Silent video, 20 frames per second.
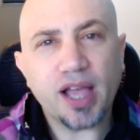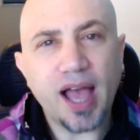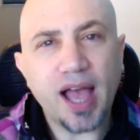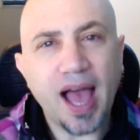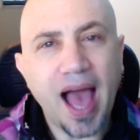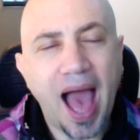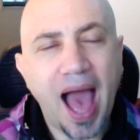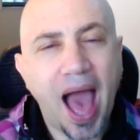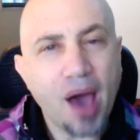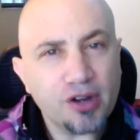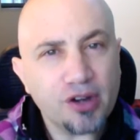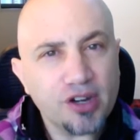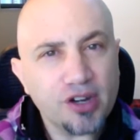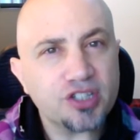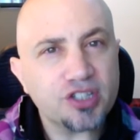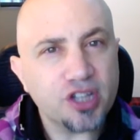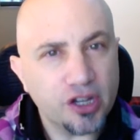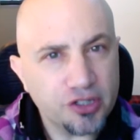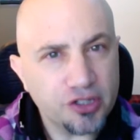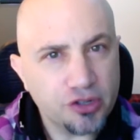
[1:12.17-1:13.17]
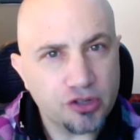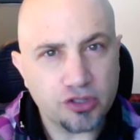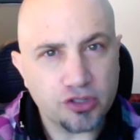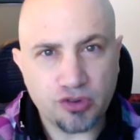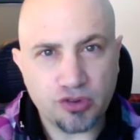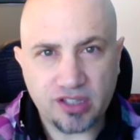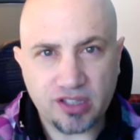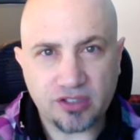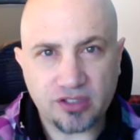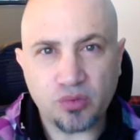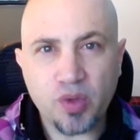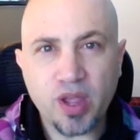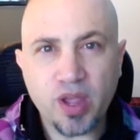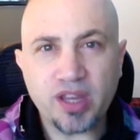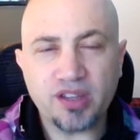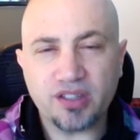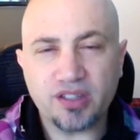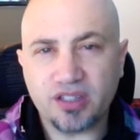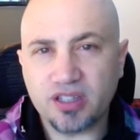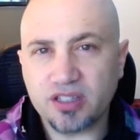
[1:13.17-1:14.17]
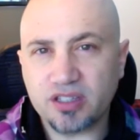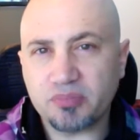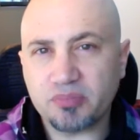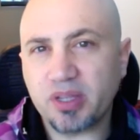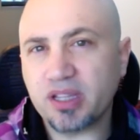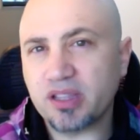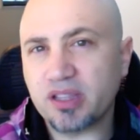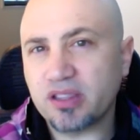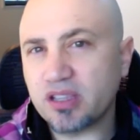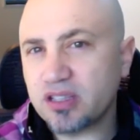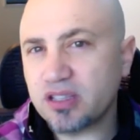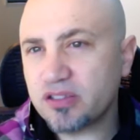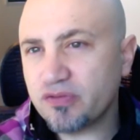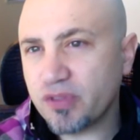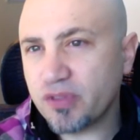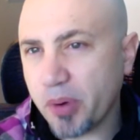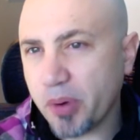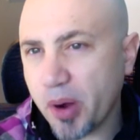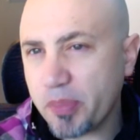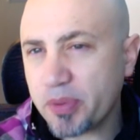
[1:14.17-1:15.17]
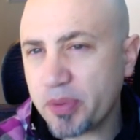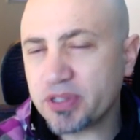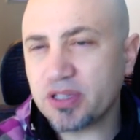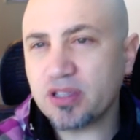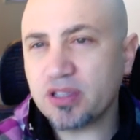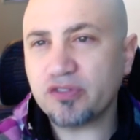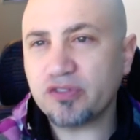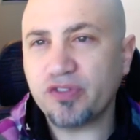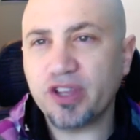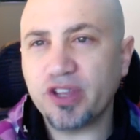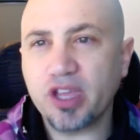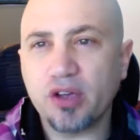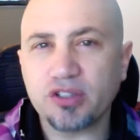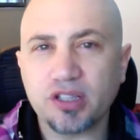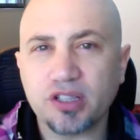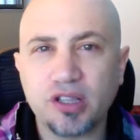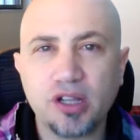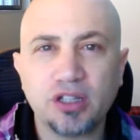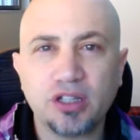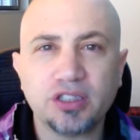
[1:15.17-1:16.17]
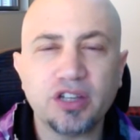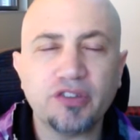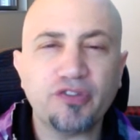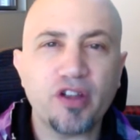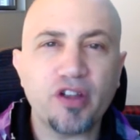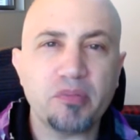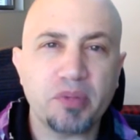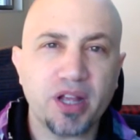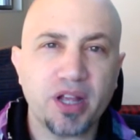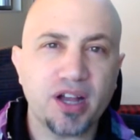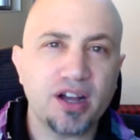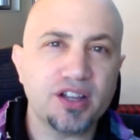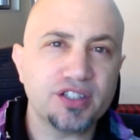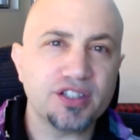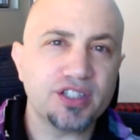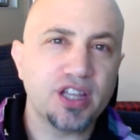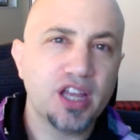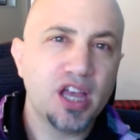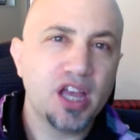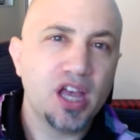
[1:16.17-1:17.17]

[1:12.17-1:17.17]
How to discuss your strengths and weaknesses, but the purpose of this video is a little different because